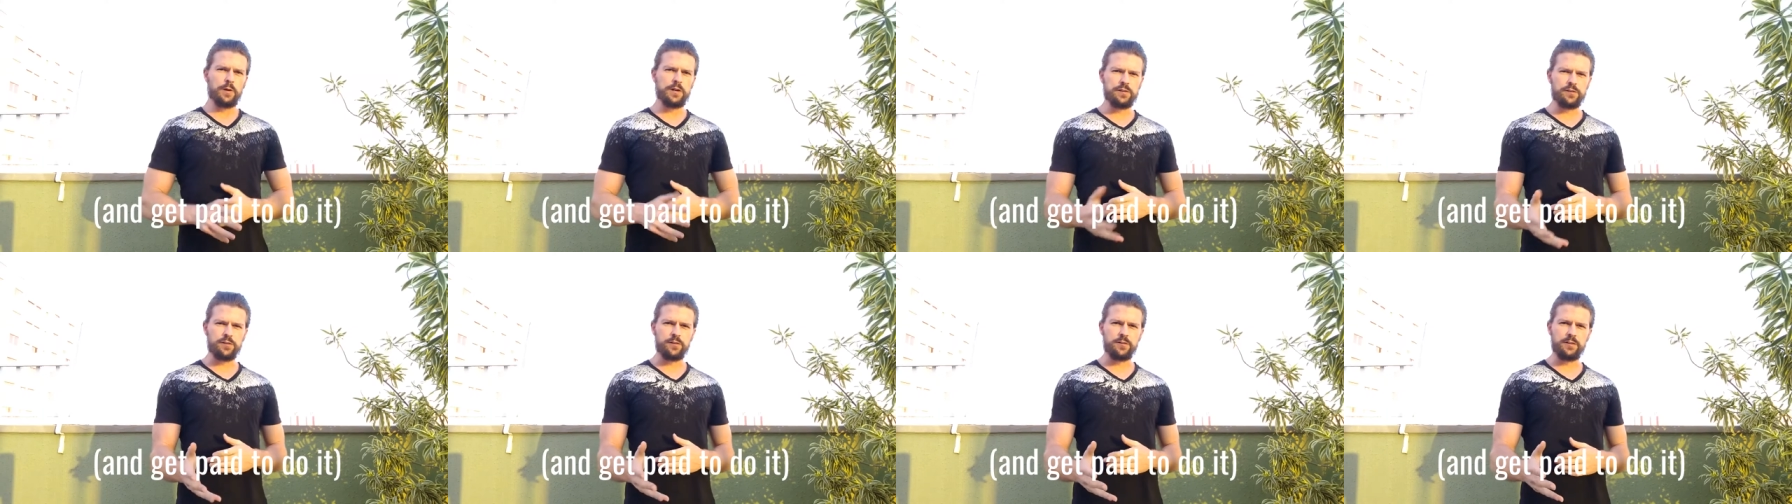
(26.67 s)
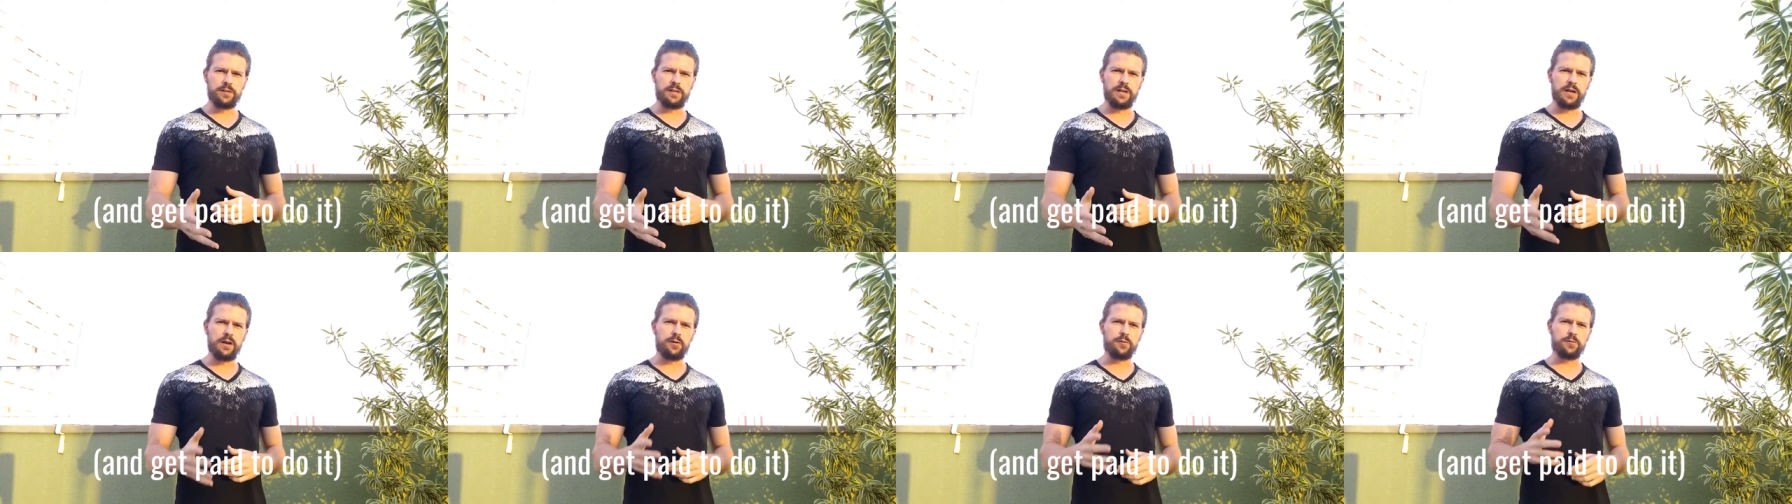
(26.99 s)

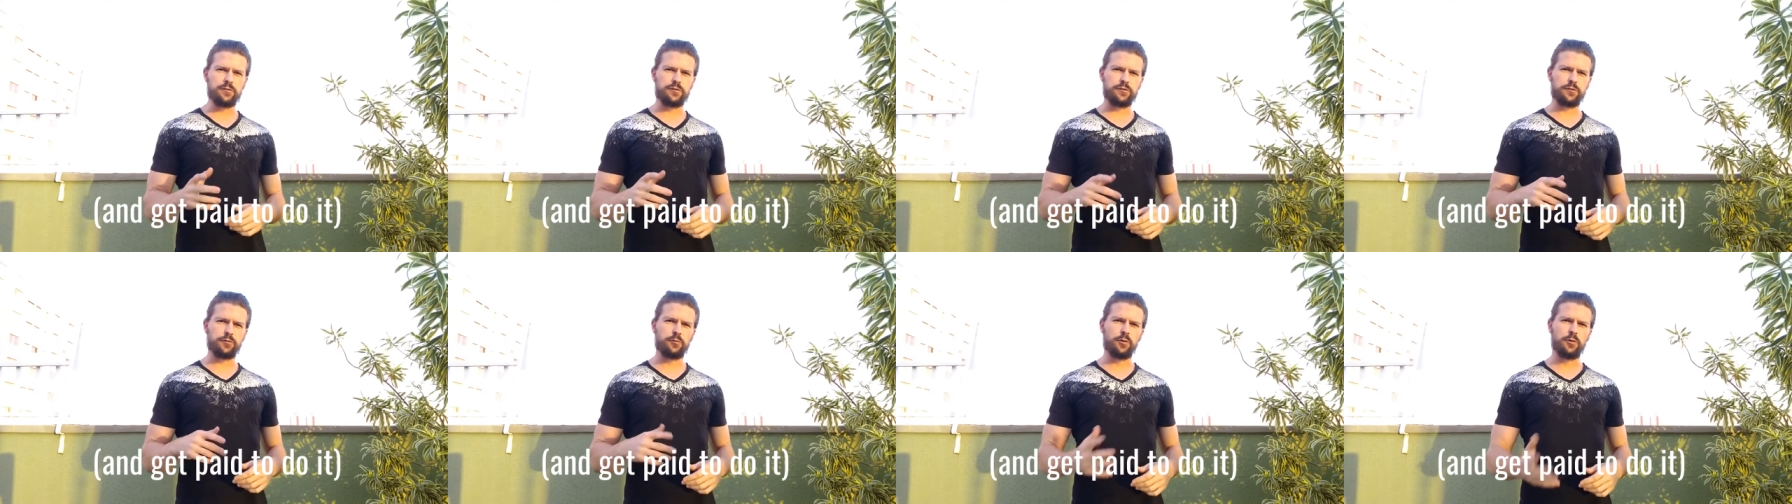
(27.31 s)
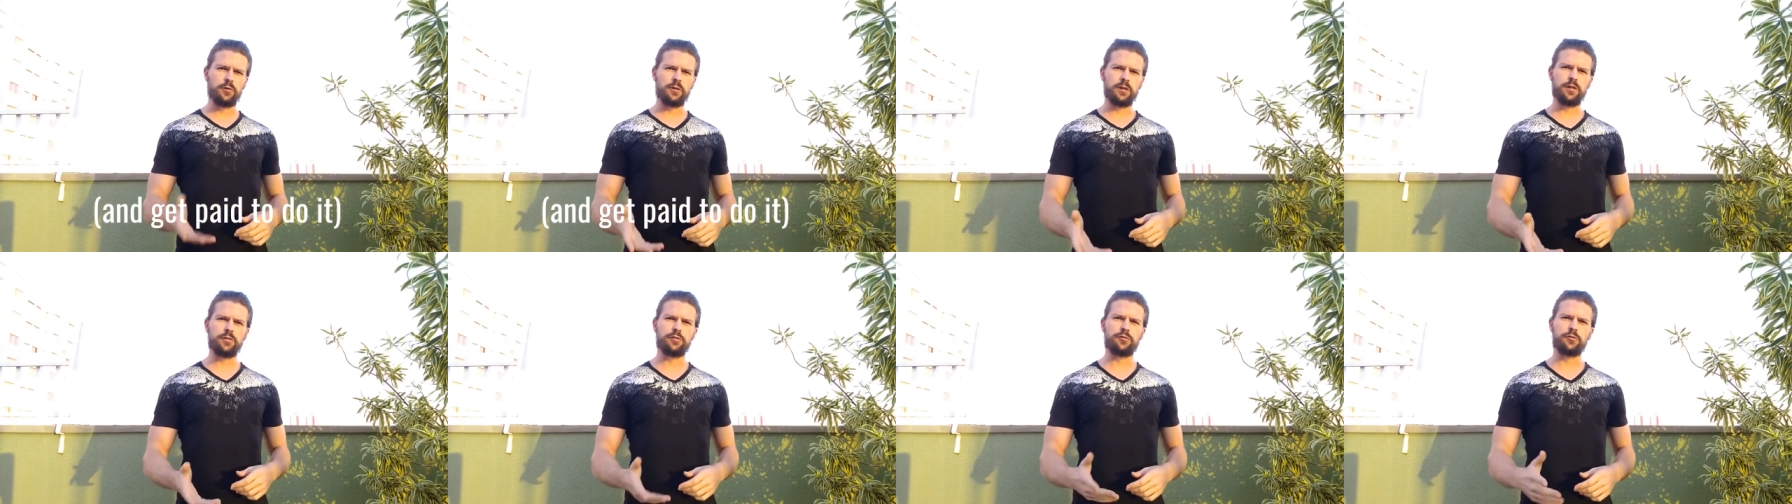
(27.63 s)
Recently, I was
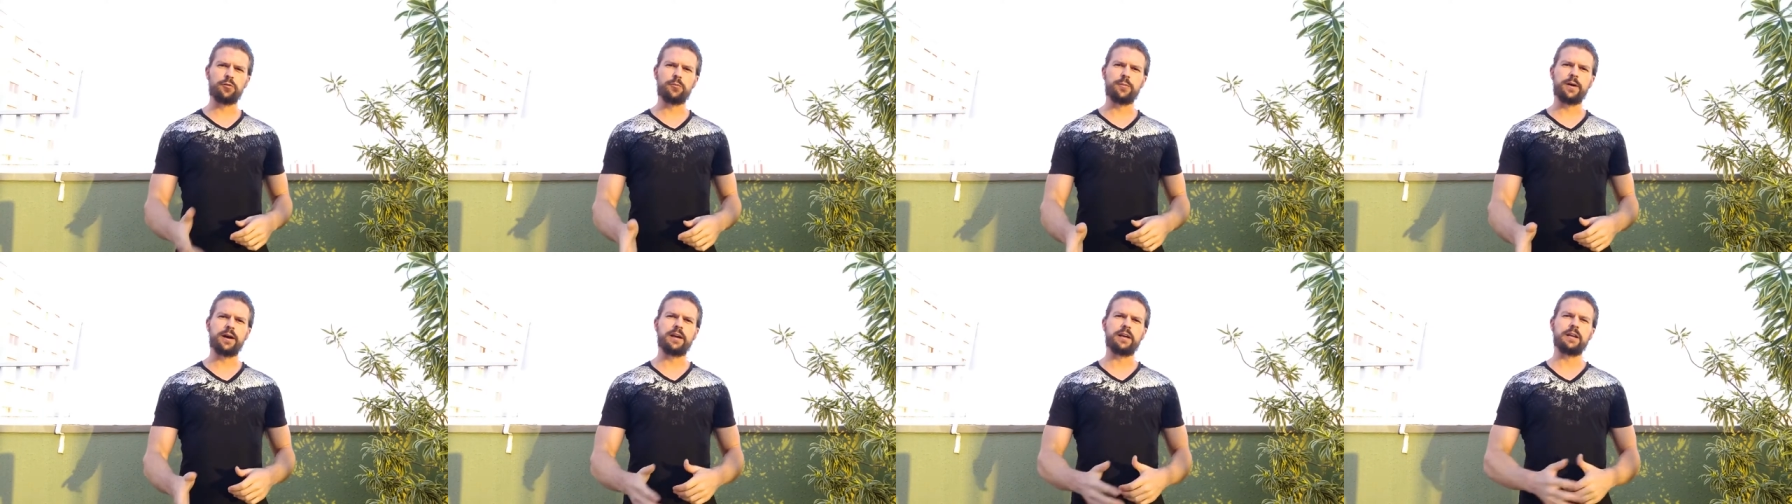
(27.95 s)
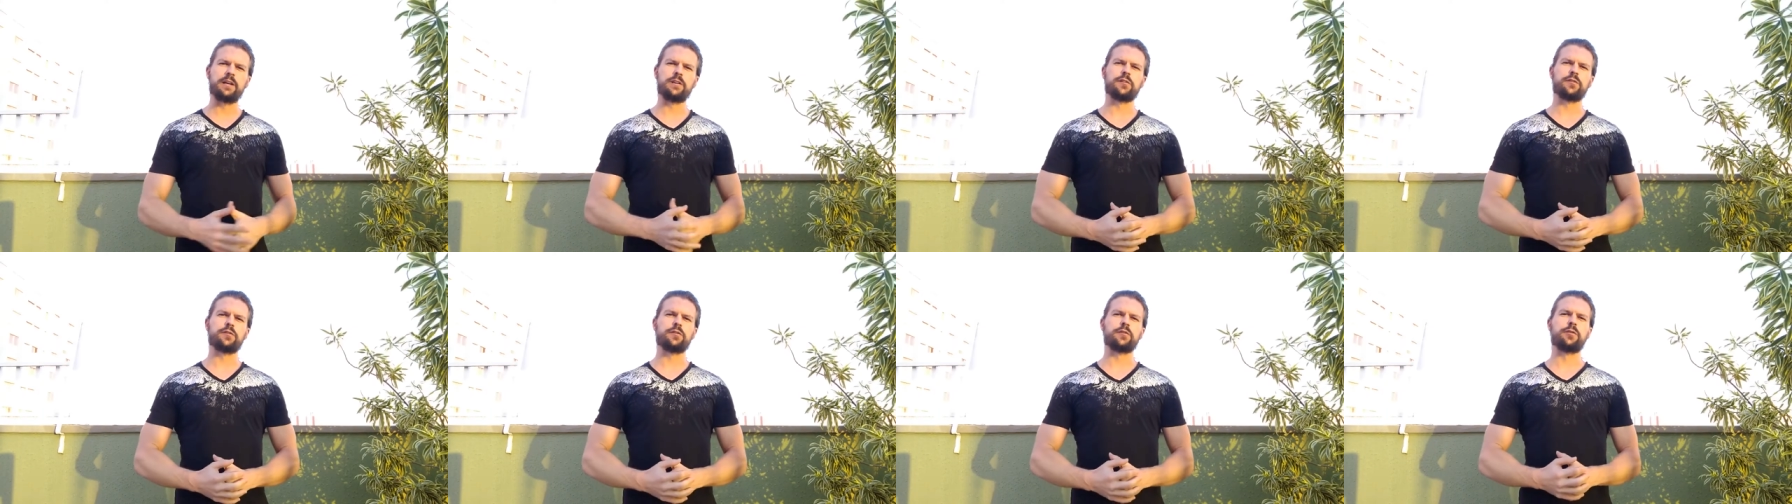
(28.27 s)
scrolling through my
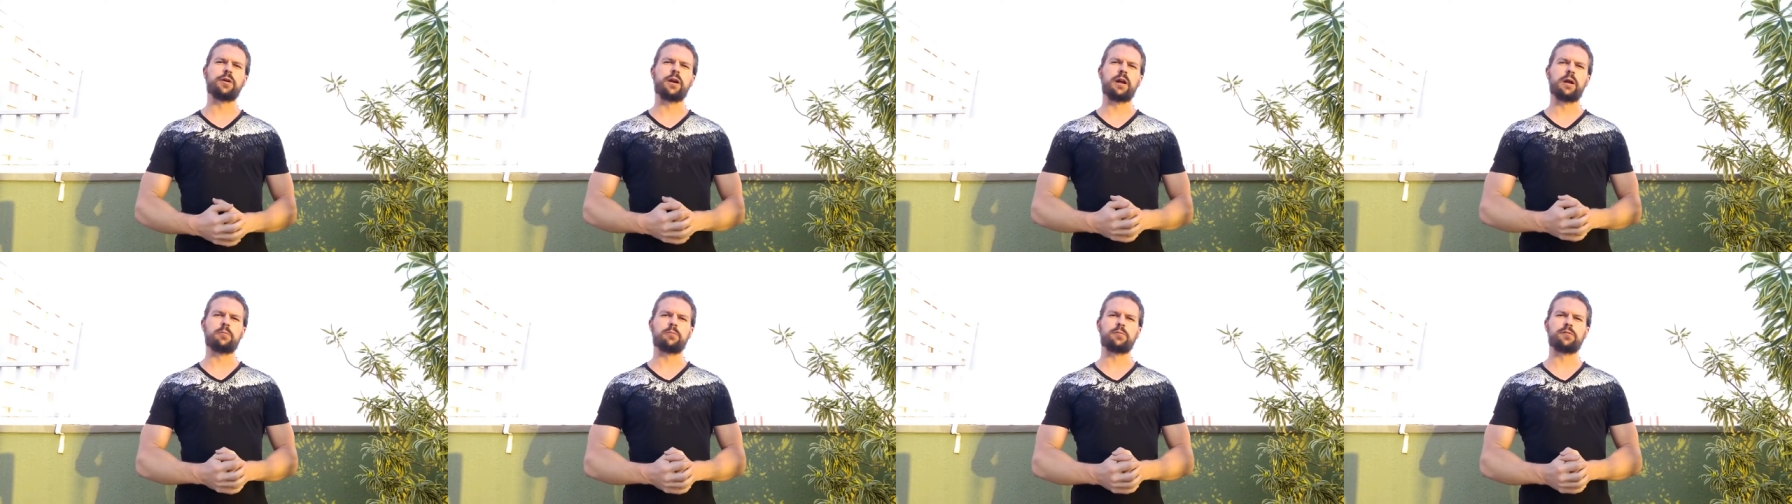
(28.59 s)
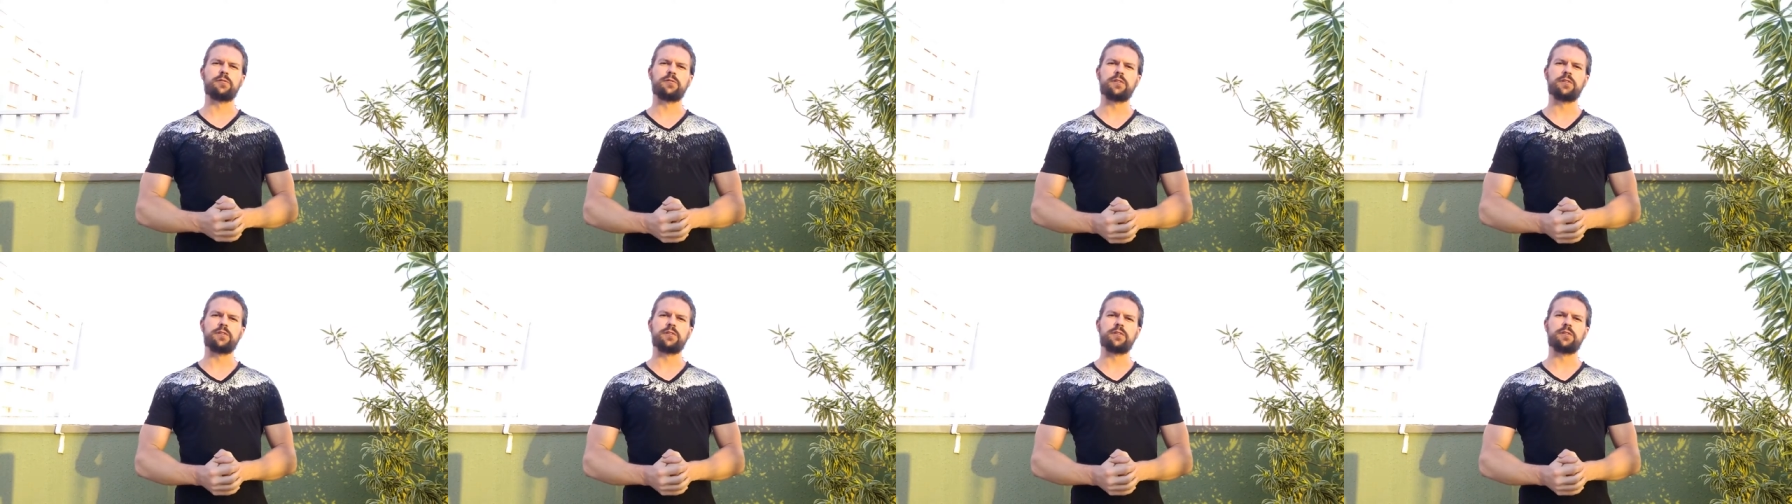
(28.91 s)
Instagram